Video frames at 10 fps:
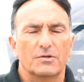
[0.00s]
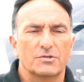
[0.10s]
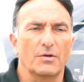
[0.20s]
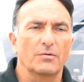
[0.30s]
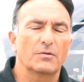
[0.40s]

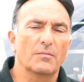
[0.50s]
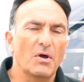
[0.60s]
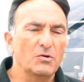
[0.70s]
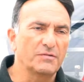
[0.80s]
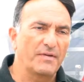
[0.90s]
So the
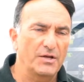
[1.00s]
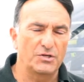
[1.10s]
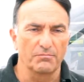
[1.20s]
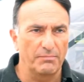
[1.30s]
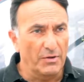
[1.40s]

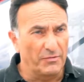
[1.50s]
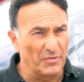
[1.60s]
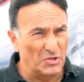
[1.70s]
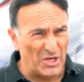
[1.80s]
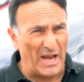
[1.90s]
motivation both
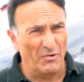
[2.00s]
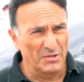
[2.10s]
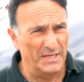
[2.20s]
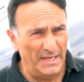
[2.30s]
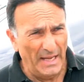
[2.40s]
for the
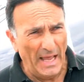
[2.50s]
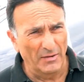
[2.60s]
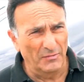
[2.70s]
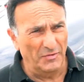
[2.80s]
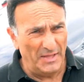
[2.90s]
charity
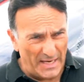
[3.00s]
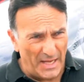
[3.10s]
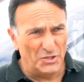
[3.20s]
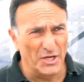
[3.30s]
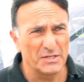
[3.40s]
and for the
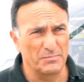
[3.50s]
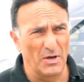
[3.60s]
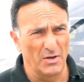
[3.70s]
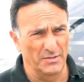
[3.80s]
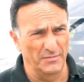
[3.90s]
NHS
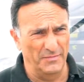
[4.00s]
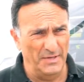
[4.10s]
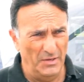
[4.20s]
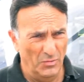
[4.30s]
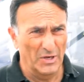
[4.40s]
part of
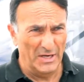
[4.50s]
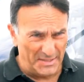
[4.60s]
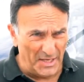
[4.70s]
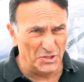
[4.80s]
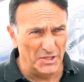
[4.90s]
the
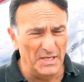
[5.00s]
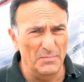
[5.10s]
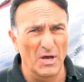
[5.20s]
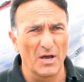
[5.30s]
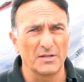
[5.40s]
organisation,
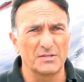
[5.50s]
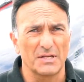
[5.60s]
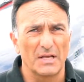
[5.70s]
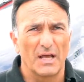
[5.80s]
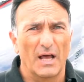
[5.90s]
EMRTS,
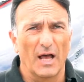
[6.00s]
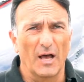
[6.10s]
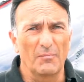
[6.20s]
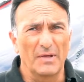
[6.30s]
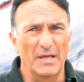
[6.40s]

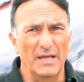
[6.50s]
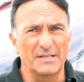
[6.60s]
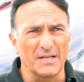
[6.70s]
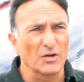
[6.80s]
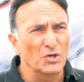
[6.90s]
um,
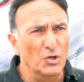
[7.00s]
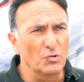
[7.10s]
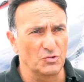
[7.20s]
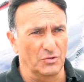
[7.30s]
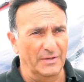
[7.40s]
it's
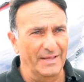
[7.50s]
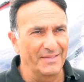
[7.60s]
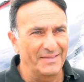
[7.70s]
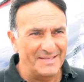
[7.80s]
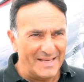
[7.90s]
unusual in
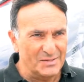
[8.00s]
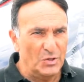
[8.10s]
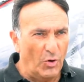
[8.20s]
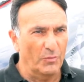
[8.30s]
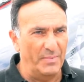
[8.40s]
that this has
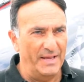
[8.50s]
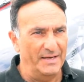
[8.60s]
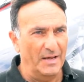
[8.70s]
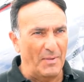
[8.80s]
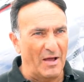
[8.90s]
not
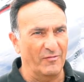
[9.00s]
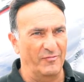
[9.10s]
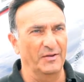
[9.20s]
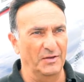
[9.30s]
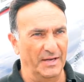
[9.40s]
been about
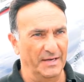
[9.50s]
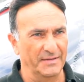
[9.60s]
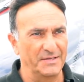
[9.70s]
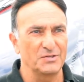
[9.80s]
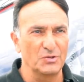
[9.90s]
funding.
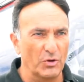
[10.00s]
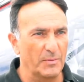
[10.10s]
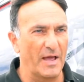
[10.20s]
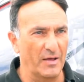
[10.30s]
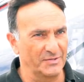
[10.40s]
This is not
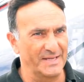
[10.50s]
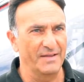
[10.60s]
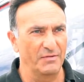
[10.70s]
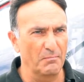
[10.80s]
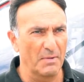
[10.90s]
about
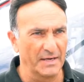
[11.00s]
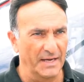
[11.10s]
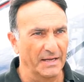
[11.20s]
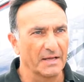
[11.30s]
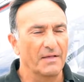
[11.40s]
saving
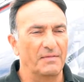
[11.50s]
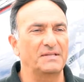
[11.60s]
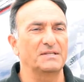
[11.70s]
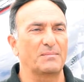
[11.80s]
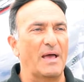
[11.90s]
money.
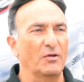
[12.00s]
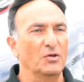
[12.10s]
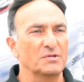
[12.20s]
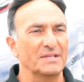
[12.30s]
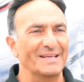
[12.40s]
This is about
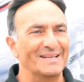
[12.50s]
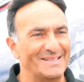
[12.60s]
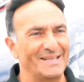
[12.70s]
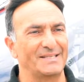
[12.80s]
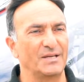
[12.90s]
using the
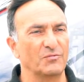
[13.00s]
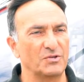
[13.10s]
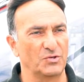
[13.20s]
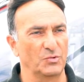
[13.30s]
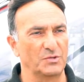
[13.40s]
existing
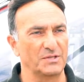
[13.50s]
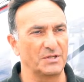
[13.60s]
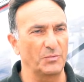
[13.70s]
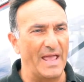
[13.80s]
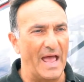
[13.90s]
resources
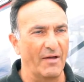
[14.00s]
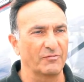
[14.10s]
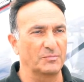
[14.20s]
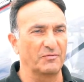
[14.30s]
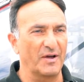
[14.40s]
that we
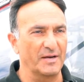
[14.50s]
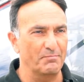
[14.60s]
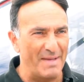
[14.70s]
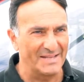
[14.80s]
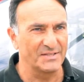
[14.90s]
have to provide a
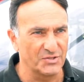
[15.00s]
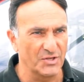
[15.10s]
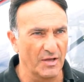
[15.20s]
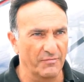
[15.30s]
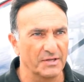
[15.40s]
better
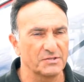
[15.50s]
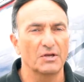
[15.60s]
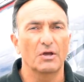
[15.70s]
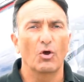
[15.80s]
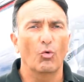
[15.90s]
service.
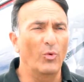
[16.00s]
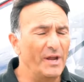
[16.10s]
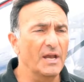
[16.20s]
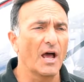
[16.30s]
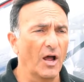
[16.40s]

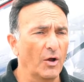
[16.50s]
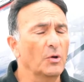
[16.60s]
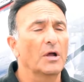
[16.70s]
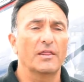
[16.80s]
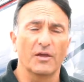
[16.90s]
We
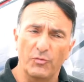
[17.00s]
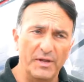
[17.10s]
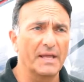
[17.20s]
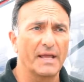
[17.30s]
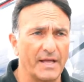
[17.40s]
know if
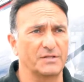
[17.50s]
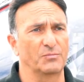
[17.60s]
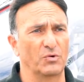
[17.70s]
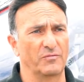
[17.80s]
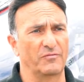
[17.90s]
we can get to
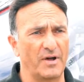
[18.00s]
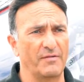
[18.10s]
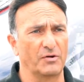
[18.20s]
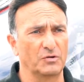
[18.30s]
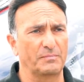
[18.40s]
more than
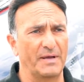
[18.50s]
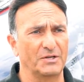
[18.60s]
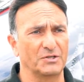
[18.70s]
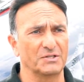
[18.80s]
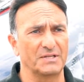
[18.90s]
500
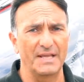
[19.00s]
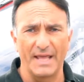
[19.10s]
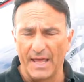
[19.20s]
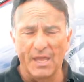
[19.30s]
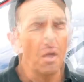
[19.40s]
patients a
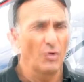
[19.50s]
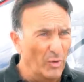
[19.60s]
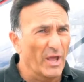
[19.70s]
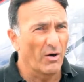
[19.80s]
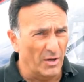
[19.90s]
year that
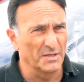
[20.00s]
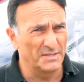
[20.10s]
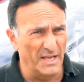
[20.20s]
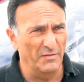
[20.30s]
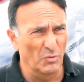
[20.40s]
we are going to
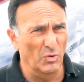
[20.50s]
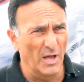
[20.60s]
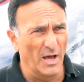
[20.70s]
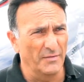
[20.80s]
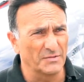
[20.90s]
save more
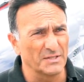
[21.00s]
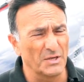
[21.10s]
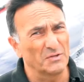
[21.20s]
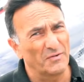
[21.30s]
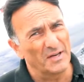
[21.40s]
lives. And
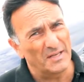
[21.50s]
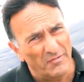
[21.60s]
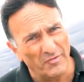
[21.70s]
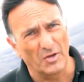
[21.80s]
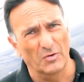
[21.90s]
so it's very
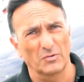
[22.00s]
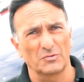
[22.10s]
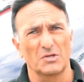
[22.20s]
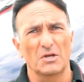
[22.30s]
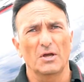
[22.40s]

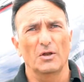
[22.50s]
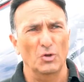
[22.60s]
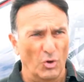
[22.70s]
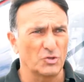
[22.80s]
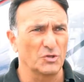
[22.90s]
difficult
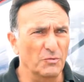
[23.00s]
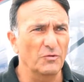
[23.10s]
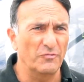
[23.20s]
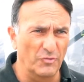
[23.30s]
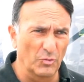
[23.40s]
not to
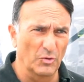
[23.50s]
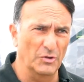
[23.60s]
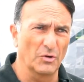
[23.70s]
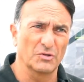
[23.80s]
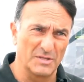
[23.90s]
move
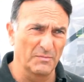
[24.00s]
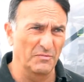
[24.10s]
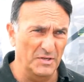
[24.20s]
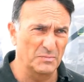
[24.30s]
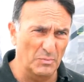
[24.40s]
forward on some
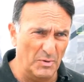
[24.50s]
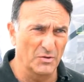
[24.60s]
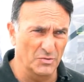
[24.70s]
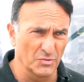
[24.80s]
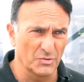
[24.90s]
of these
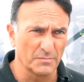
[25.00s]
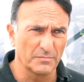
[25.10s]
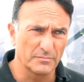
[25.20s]
proposals.